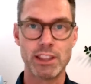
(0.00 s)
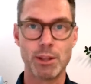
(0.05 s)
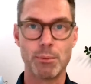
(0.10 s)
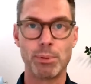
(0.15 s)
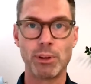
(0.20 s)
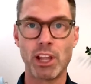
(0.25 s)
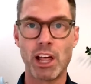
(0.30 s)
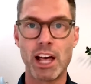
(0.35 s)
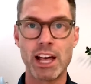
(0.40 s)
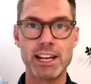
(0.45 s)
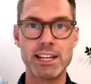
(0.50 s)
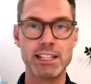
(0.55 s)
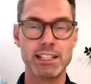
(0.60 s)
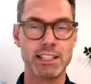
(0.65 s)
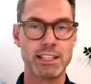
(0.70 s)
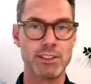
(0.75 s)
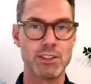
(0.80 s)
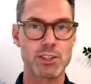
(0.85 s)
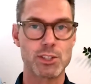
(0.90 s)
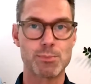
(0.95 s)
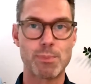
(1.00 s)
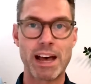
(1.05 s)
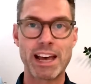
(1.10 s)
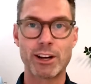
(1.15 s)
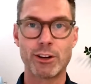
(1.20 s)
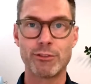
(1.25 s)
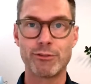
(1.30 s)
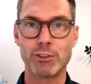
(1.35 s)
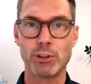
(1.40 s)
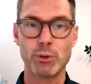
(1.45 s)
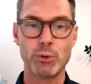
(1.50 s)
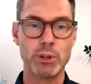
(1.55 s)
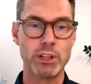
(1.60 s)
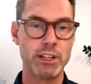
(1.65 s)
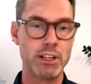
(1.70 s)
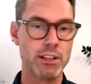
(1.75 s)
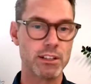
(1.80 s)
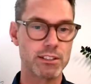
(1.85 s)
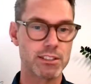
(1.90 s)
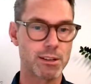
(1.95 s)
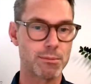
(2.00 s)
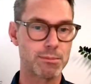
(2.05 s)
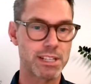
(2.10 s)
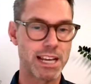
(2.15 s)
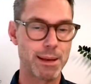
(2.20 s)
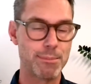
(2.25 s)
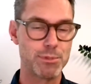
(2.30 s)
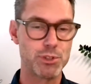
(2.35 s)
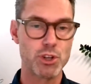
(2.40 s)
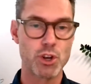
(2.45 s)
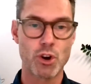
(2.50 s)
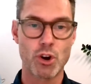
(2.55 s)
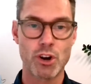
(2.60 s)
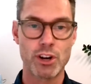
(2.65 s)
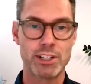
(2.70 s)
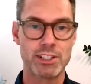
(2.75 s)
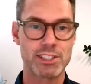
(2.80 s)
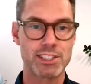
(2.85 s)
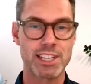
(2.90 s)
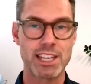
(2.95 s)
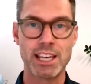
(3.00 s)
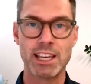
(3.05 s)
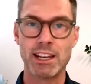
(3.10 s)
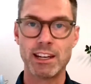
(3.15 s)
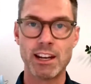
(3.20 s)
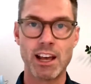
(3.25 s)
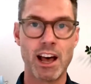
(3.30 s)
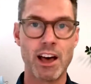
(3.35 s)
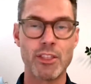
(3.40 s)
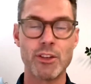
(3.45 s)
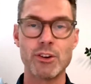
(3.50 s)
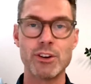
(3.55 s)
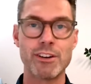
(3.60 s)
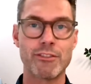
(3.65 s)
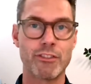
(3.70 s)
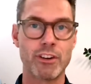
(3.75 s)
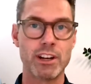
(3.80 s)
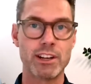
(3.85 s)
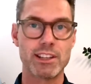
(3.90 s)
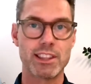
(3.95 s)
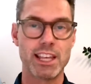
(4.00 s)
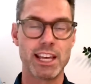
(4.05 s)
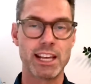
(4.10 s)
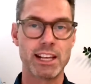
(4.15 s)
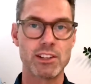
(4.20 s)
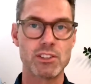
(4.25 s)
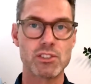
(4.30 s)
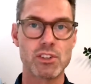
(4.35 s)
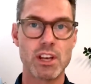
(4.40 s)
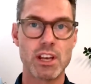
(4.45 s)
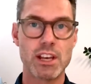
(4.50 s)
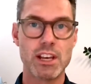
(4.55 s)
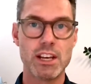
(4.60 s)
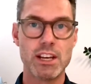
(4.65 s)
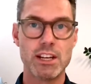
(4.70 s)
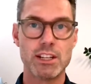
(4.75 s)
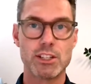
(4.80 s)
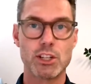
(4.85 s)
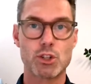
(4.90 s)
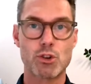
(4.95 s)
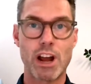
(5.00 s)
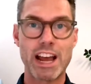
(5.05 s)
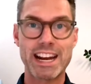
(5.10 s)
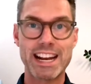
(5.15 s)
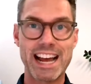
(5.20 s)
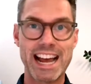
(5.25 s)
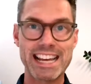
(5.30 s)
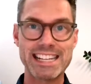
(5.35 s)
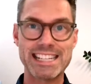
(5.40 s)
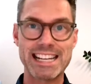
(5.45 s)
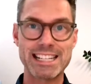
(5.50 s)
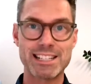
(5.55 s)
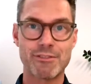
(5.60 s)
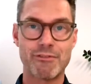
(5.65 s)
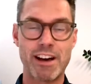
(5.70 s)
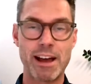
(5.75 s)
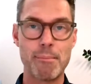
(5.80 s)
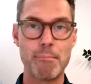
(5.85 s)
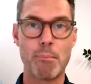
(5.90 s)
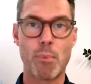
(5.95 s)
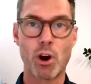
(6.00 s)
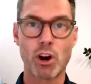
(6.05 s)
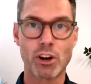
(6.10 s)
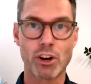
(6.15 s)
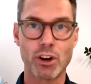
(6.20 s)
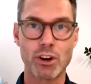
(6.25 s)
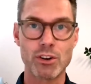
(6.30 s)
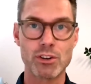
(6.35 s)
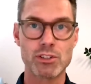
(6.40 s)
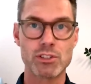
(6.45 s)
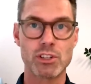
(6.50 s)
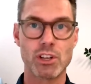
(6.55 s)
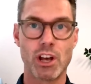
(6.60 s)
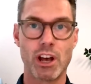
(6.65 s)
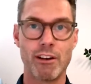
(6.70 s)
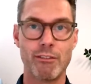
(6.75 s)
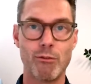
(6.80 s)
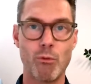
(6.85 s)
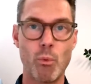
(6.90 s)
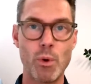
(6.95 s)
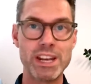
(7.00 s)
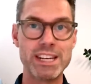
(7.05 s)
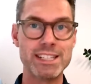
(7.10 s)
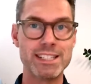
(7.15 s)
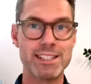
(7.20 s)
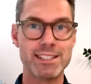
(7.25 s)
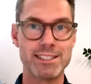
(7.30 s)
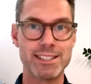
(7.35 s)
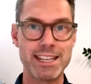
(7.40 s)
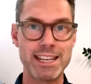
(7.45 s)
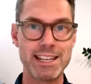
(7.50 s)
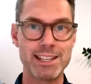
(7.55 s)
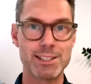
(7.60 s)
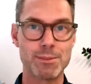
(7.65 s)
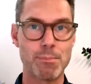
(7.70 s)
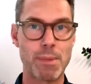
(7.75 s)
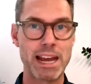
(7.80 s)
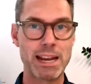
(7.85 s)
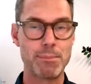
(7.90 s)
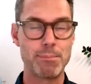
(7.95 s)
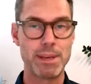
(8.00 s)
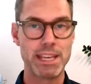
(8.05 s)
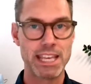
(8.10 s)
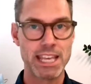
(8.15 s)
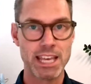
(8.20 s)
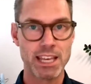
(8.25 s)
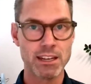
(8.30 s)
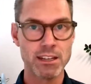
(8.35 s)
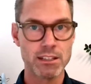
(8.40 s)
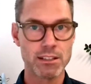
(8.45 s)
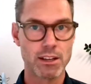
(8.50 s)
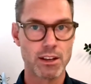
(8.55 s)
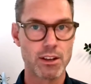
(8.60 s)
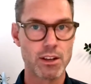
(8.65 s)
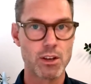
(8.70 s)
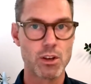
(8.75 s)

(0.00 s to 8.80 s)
in the blood, in the spinal fluid, sometimes urine, skin, other different things, to try to identify markers of when disease might begin,